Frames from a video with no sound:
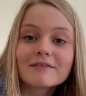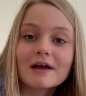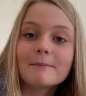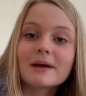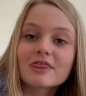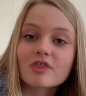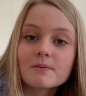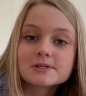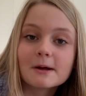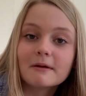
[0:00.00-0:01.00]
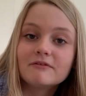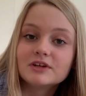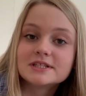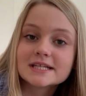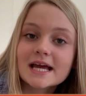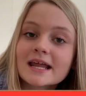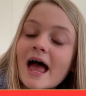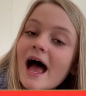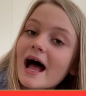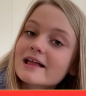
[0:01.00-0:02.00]
Give it a big thumbs up if you did,
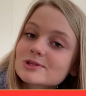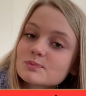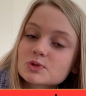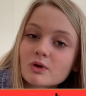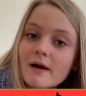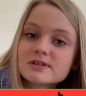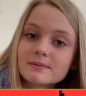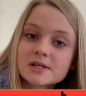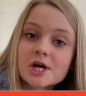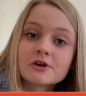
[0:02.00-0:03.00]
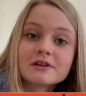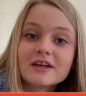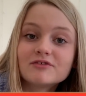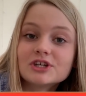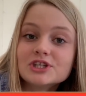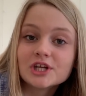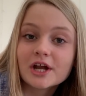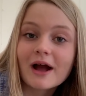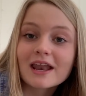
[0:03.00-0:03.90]
and subscribe to my channel if you're new,